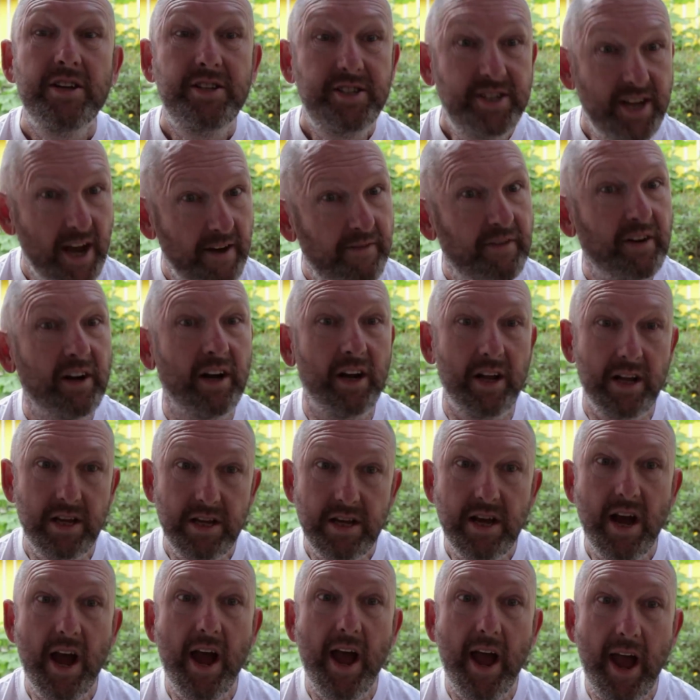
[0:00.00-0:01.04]
Definitely,
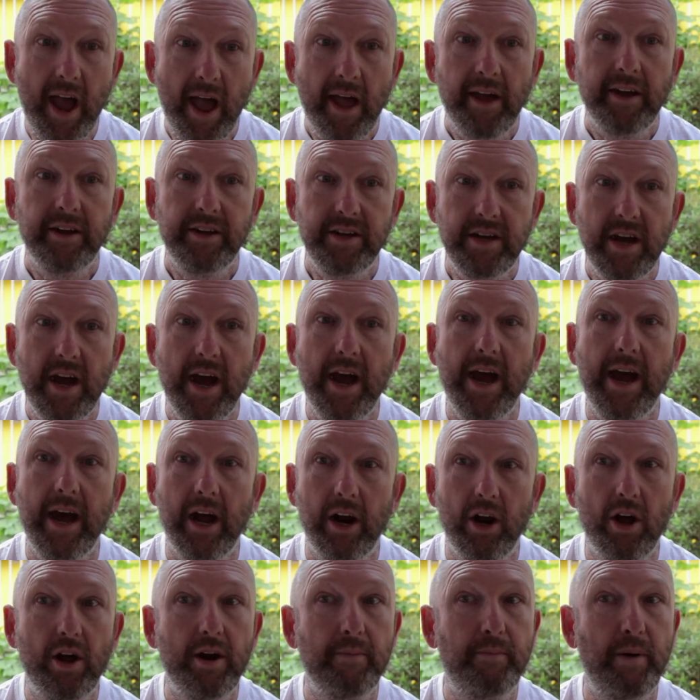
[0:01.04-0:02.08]
yeah,
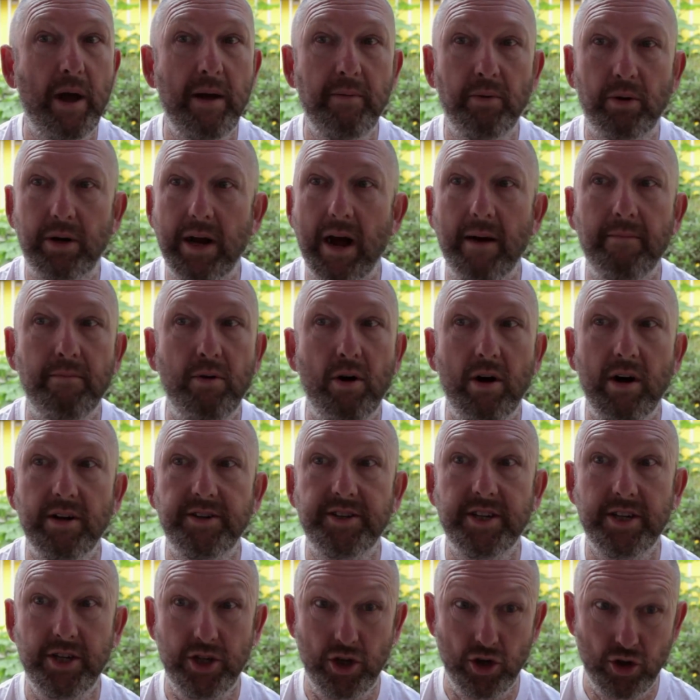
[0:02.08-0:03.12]
yeah. A lot of people come by
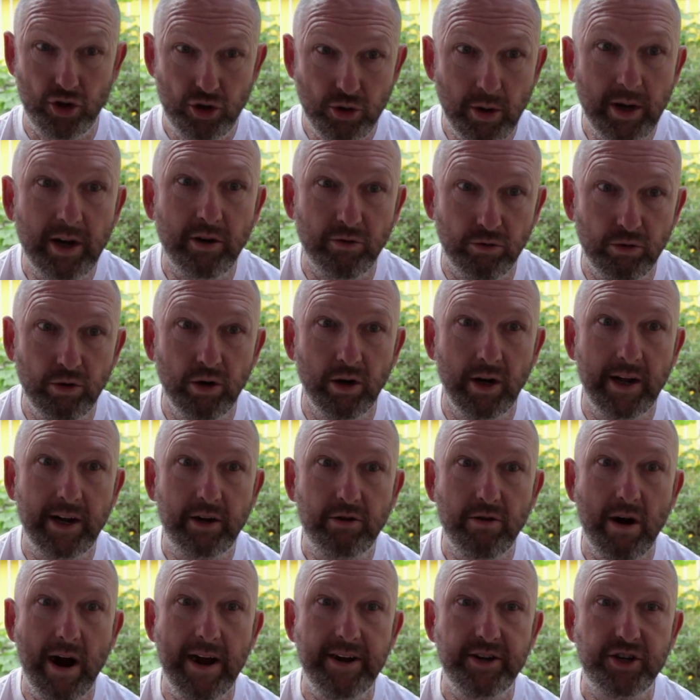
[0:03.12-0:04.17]
and say you're doing a really
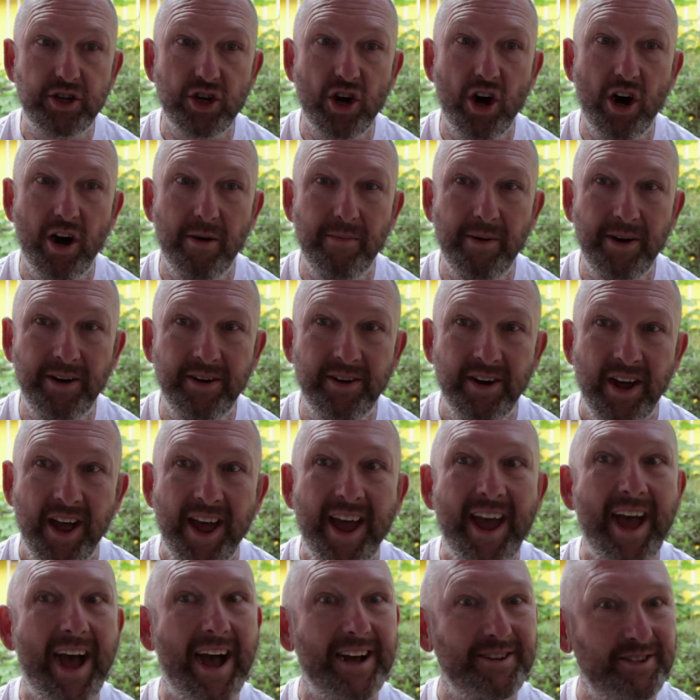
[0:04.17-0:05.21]
great job, and
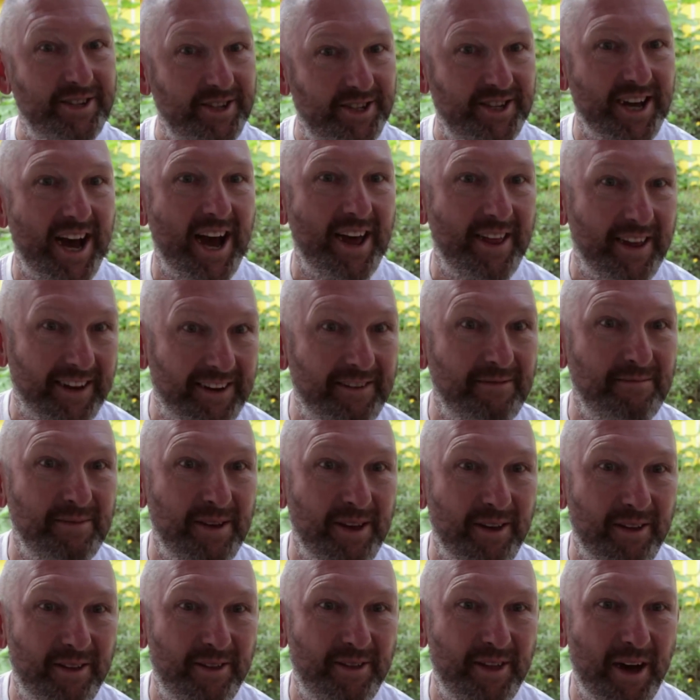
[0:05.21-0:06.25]
as you say, they give
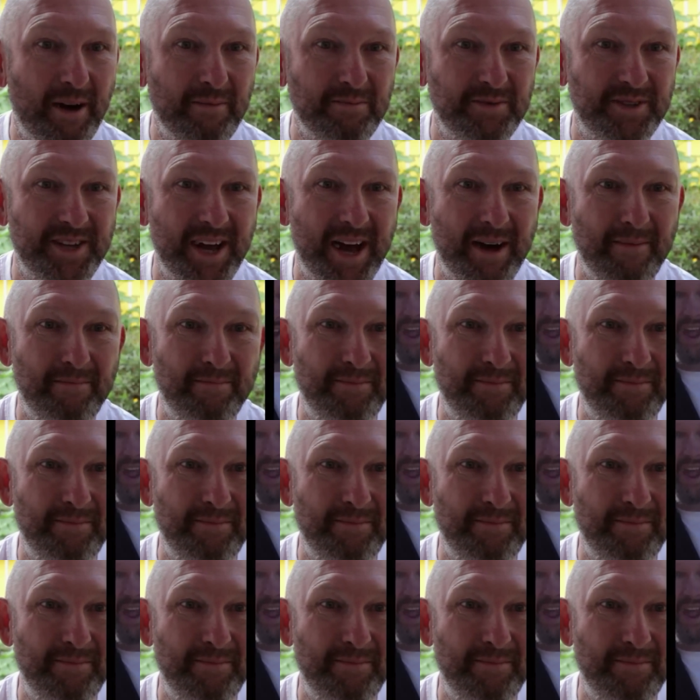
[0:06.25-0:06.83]
you the thumbs up.